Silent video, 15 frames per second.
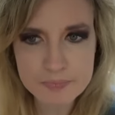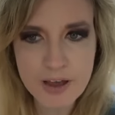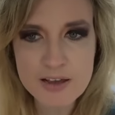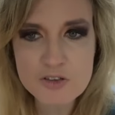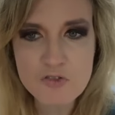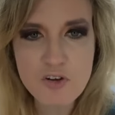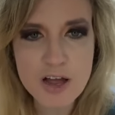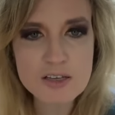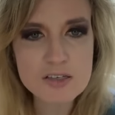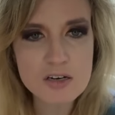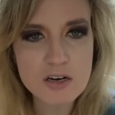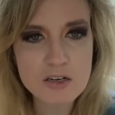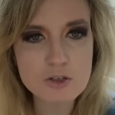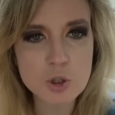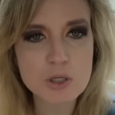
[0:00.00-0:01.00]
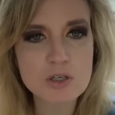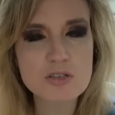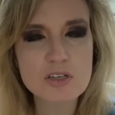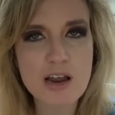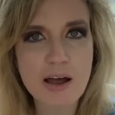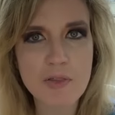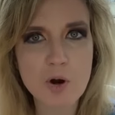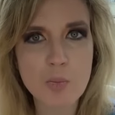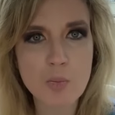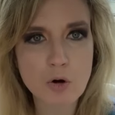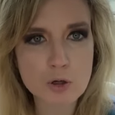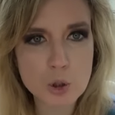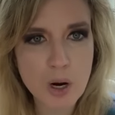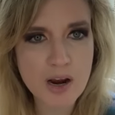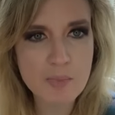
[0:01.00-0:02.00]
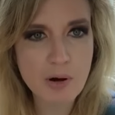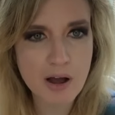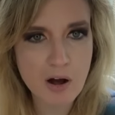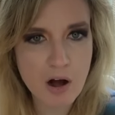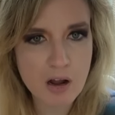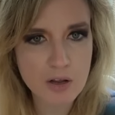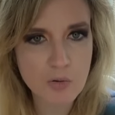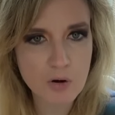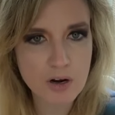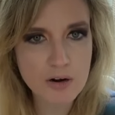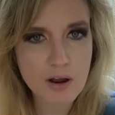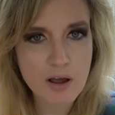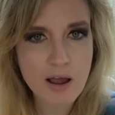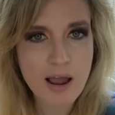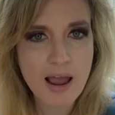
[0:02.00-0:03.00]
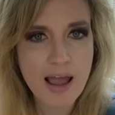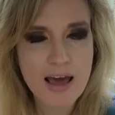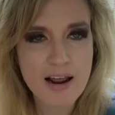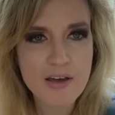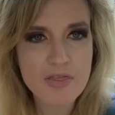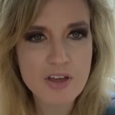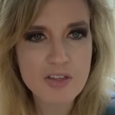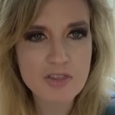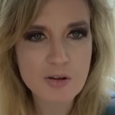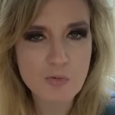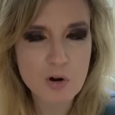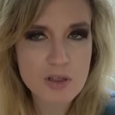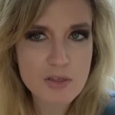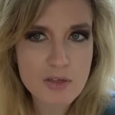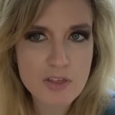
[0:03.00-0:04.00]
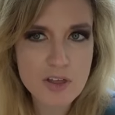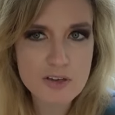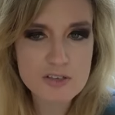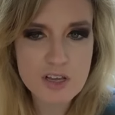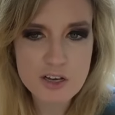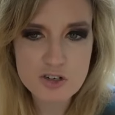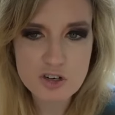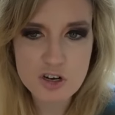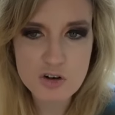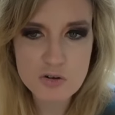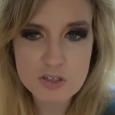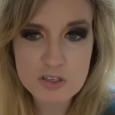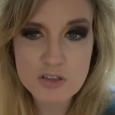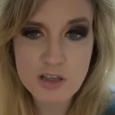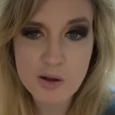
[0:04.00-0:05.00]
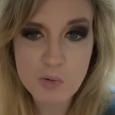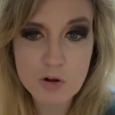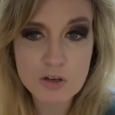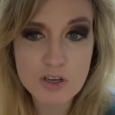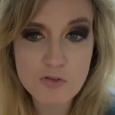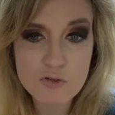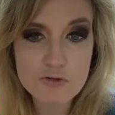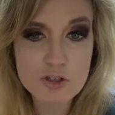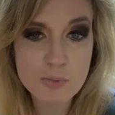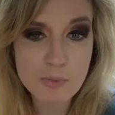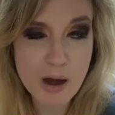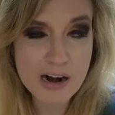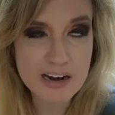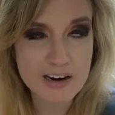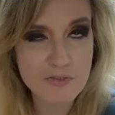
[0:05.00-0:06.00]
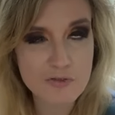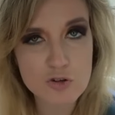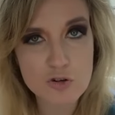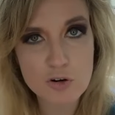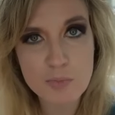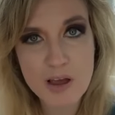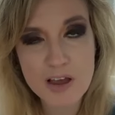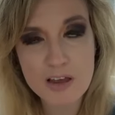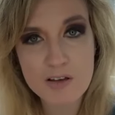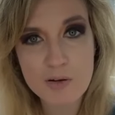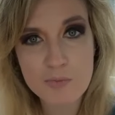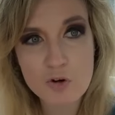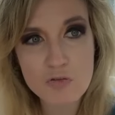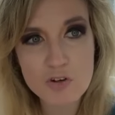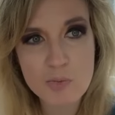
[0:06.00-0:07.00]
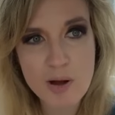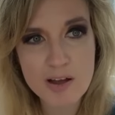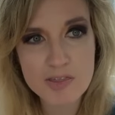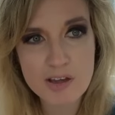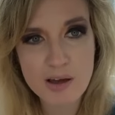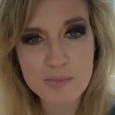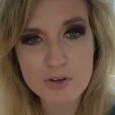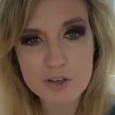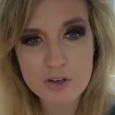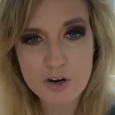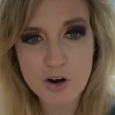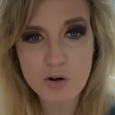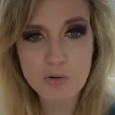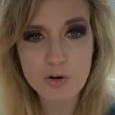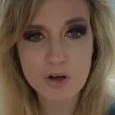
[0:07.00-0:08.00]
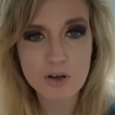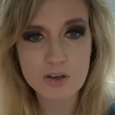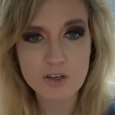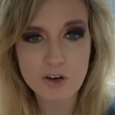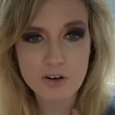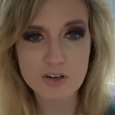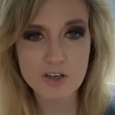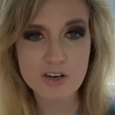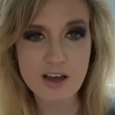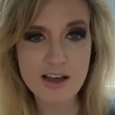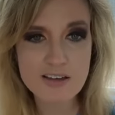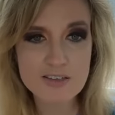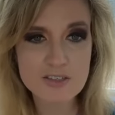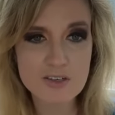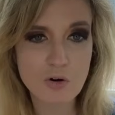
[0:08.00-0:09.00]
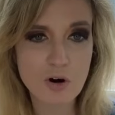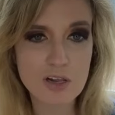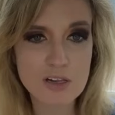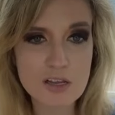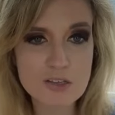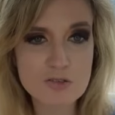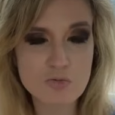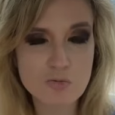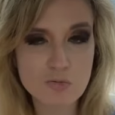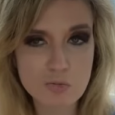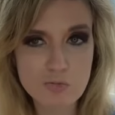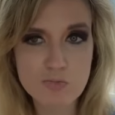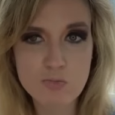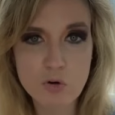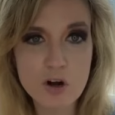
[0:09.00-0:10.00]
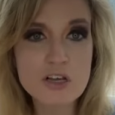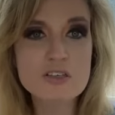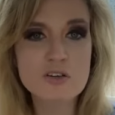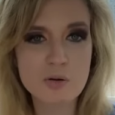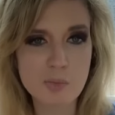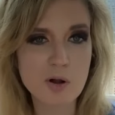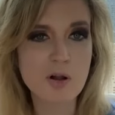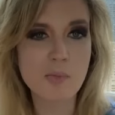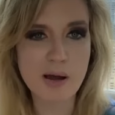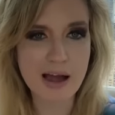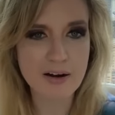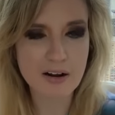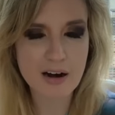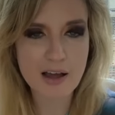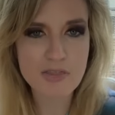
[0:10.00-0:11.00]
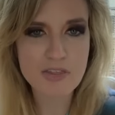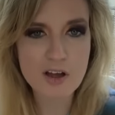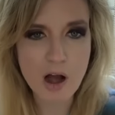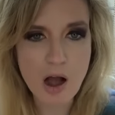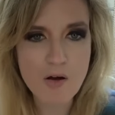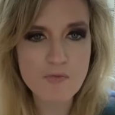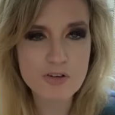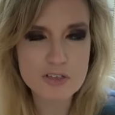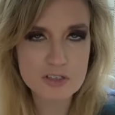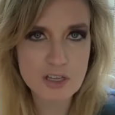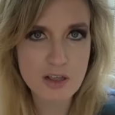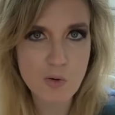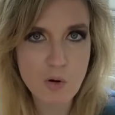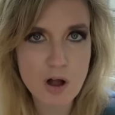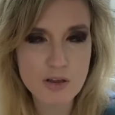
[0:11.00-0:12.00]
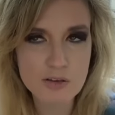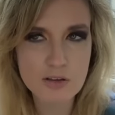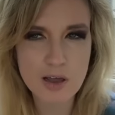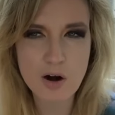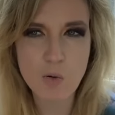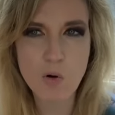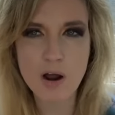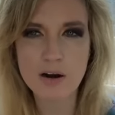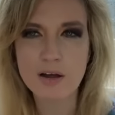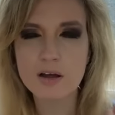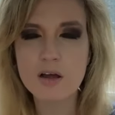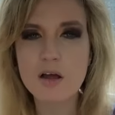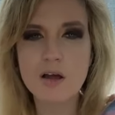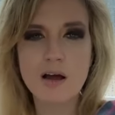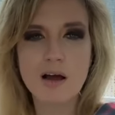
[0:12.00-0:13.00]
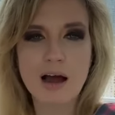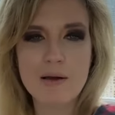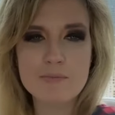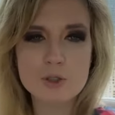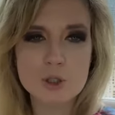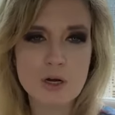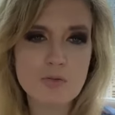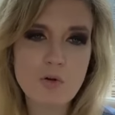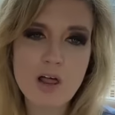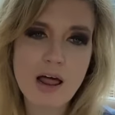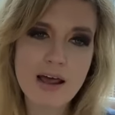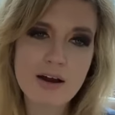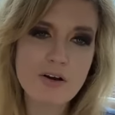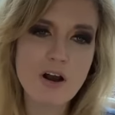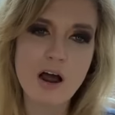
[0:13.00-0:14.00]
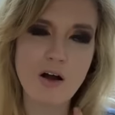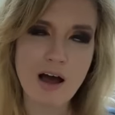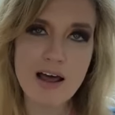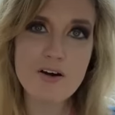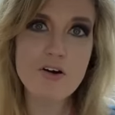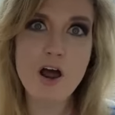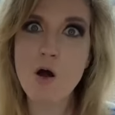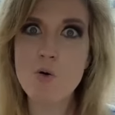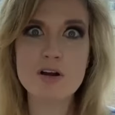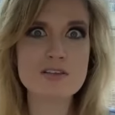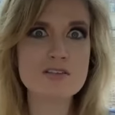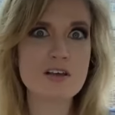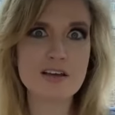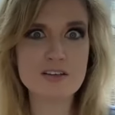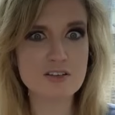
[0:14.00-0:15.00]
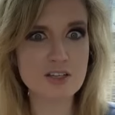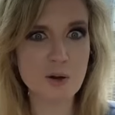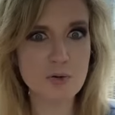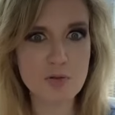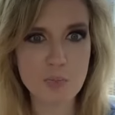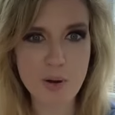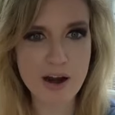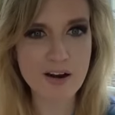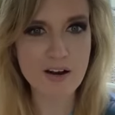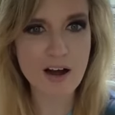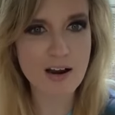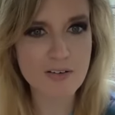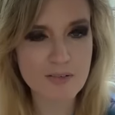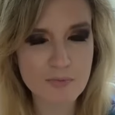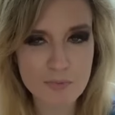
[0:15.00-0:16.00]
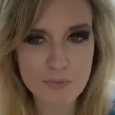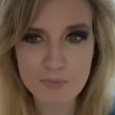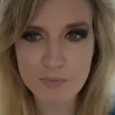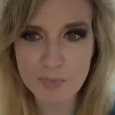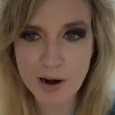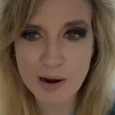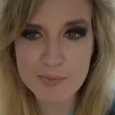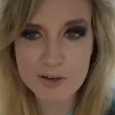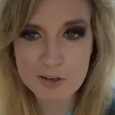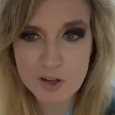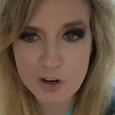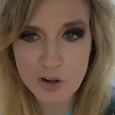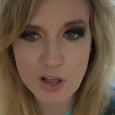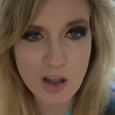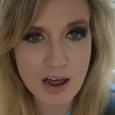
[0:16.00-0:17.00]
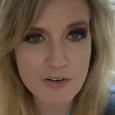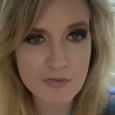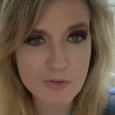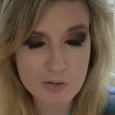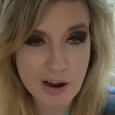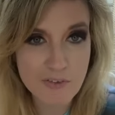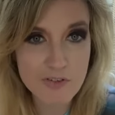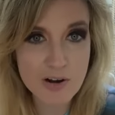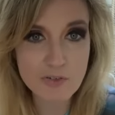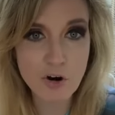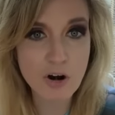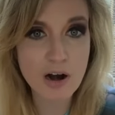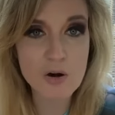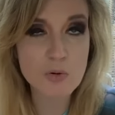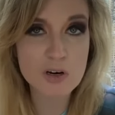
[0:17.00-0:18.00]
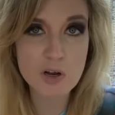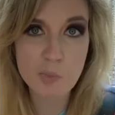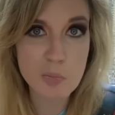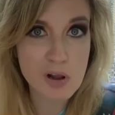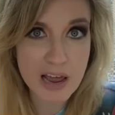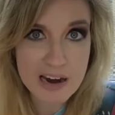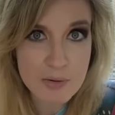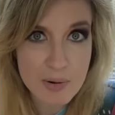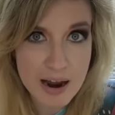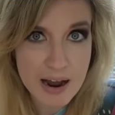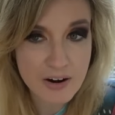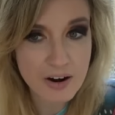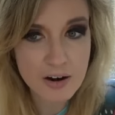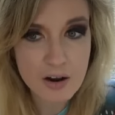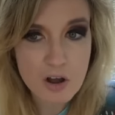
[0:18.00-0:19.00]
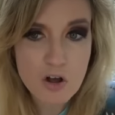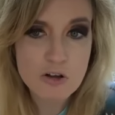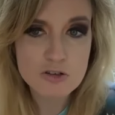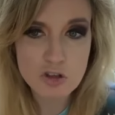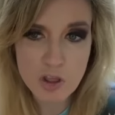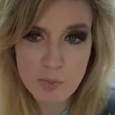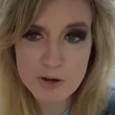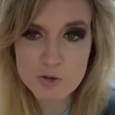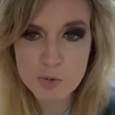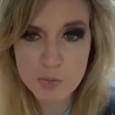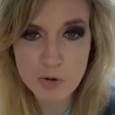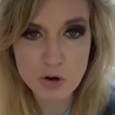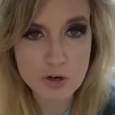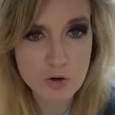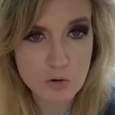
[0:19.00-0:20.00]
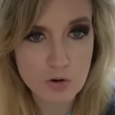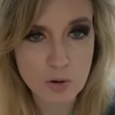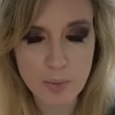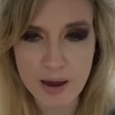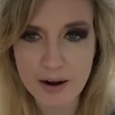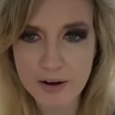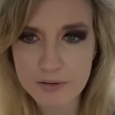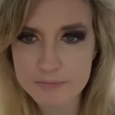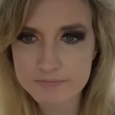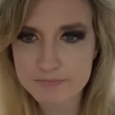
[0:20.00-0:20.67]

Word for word: has a vested interest in how they're portrayed by Hollywood. And I think that one of the things they do is that they will give you some money if you are making a movie about them, and you know you're you're nice or at least reasonable about it. I think obviously they want they don't want to I'm sure, well, I don't know. I don't know what it's like to deal with the Pentagon, but I mean, clearly a lot of, I've never heard anyone complain about it, so they must be pretty cool about it.